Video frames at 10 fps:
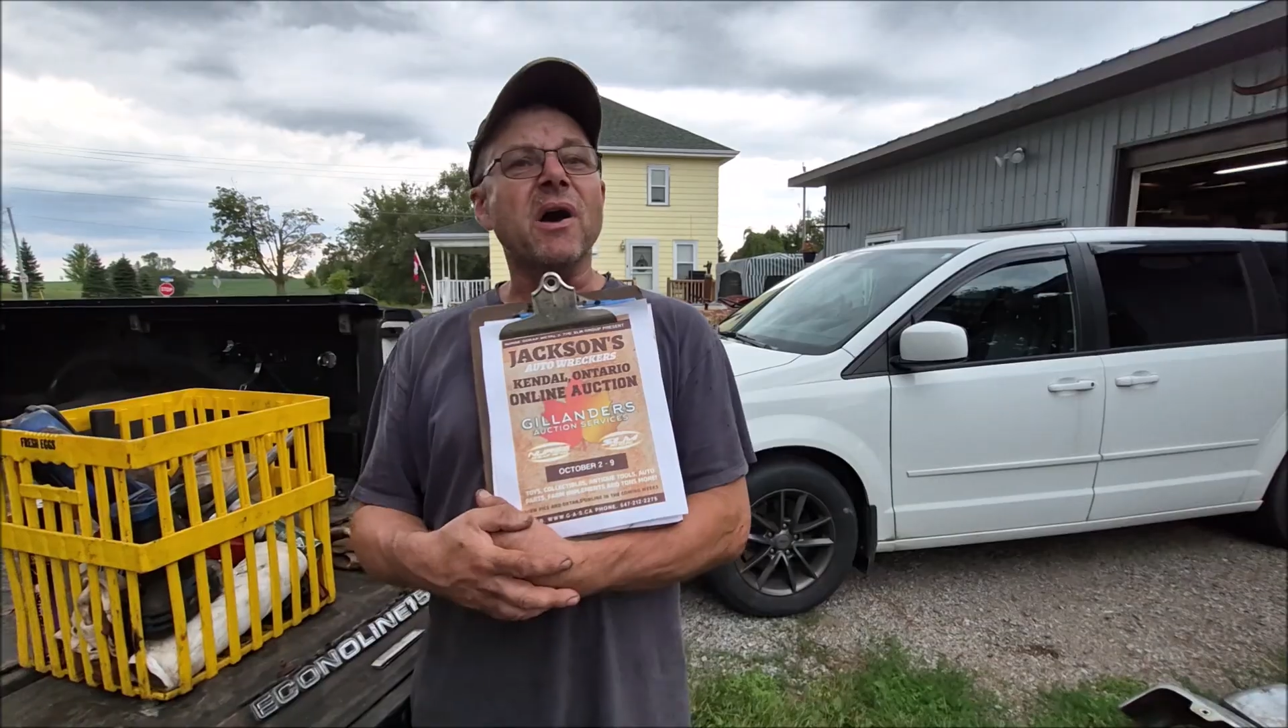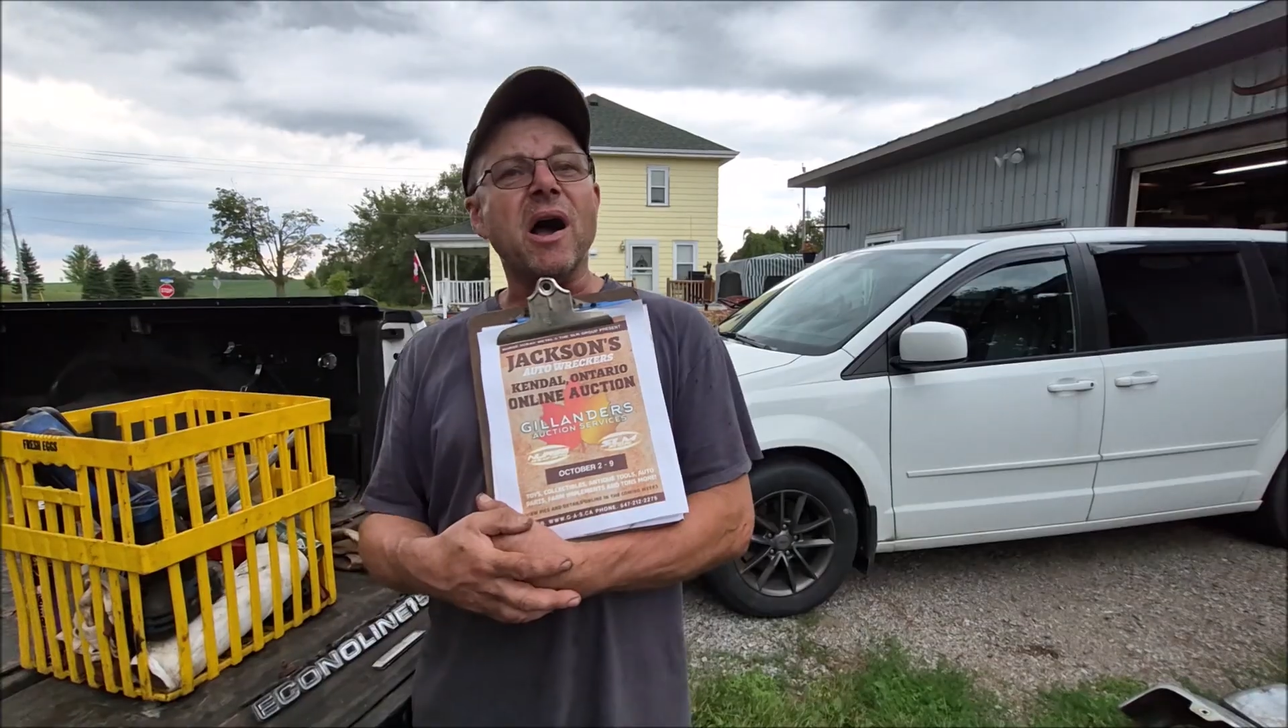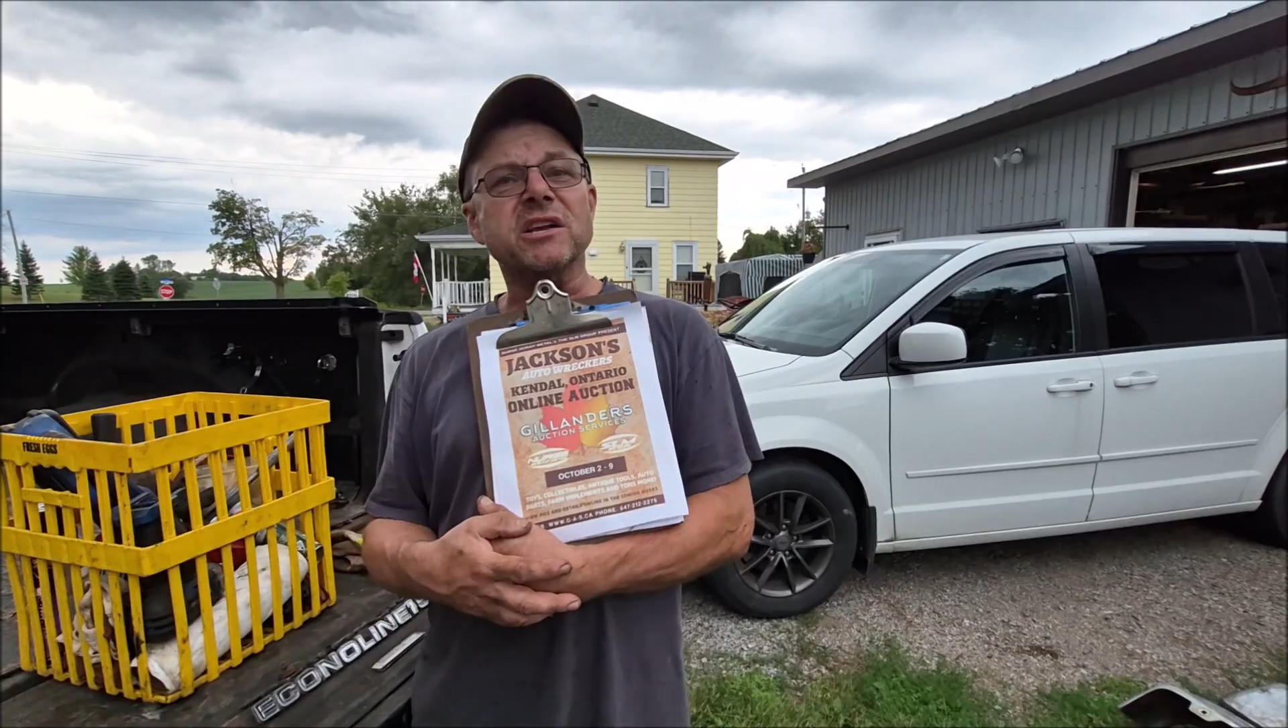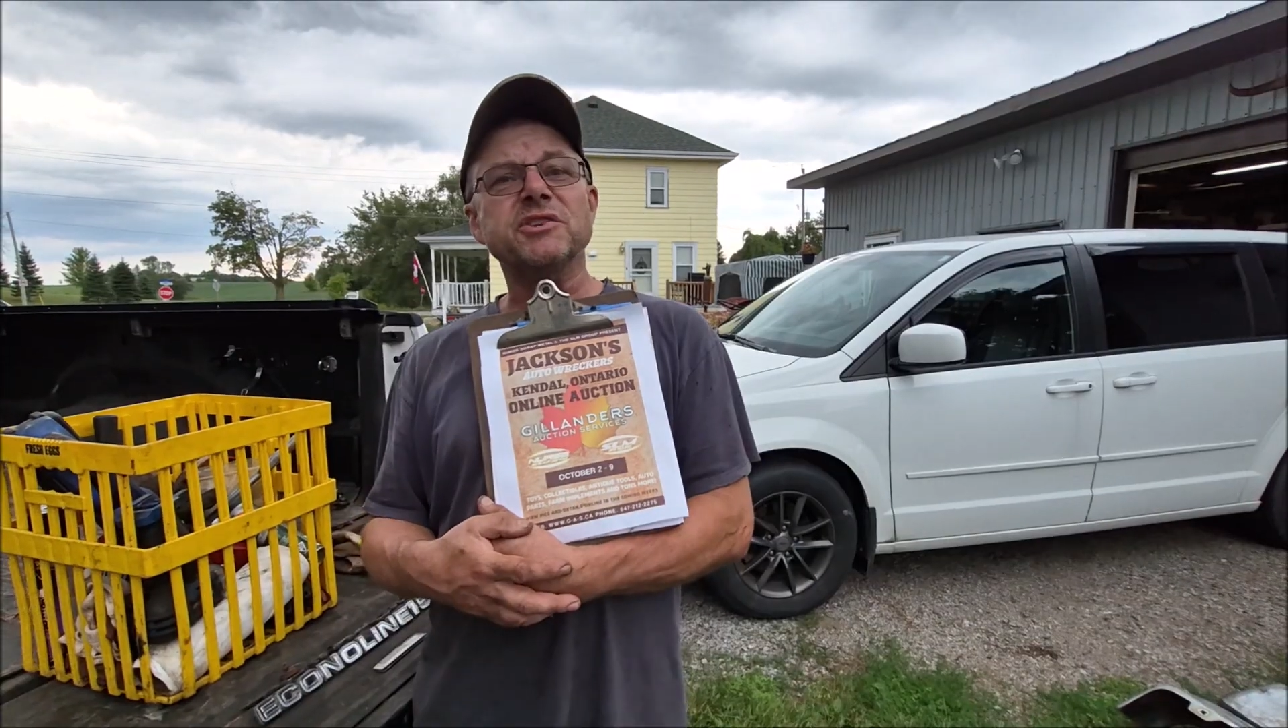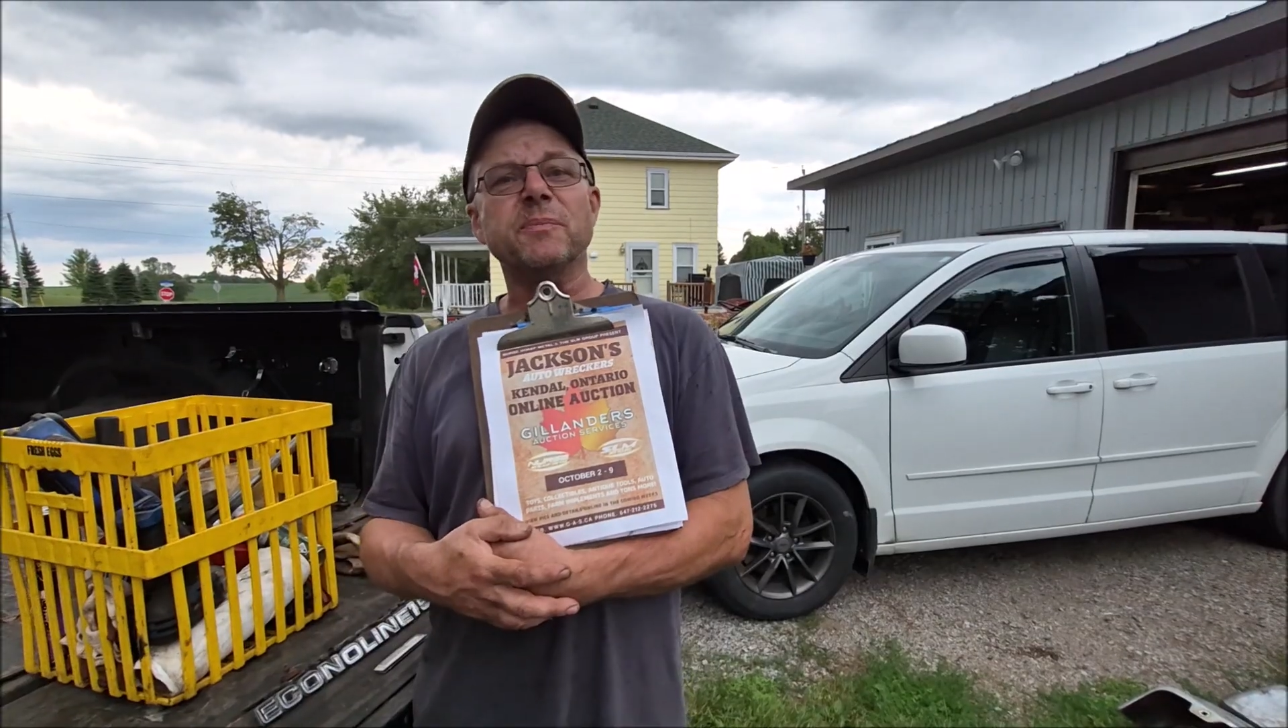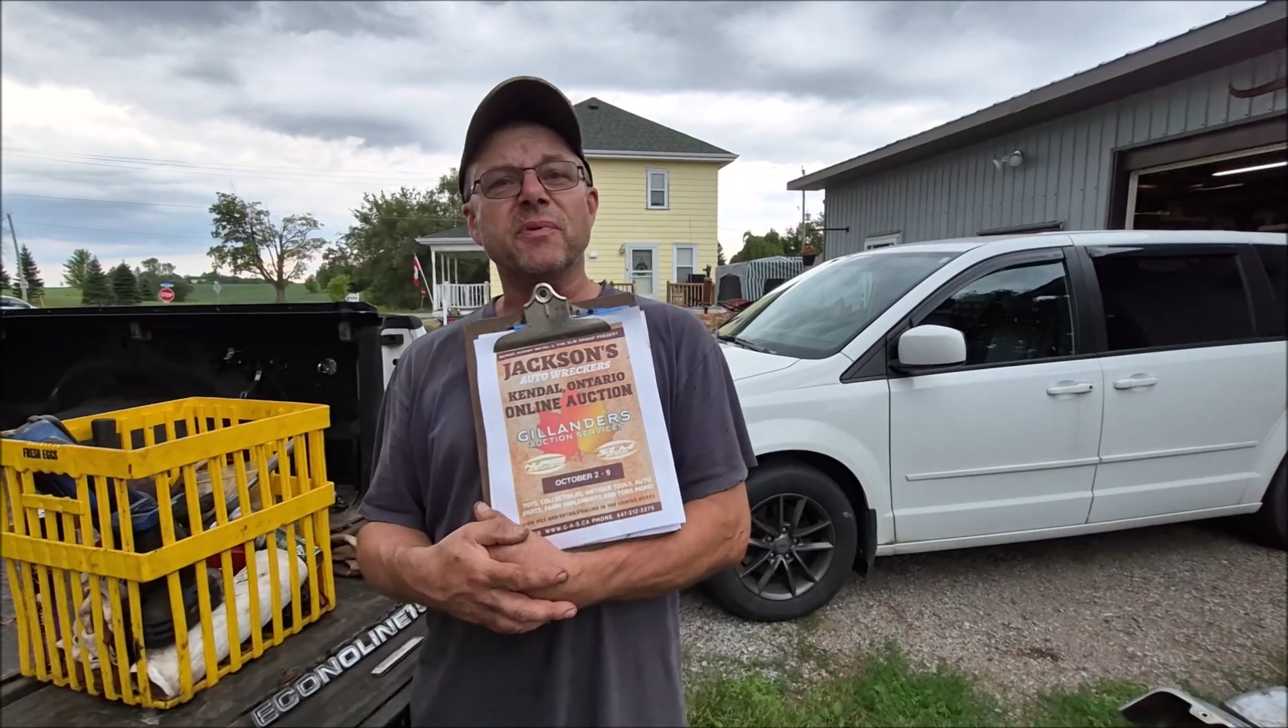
auction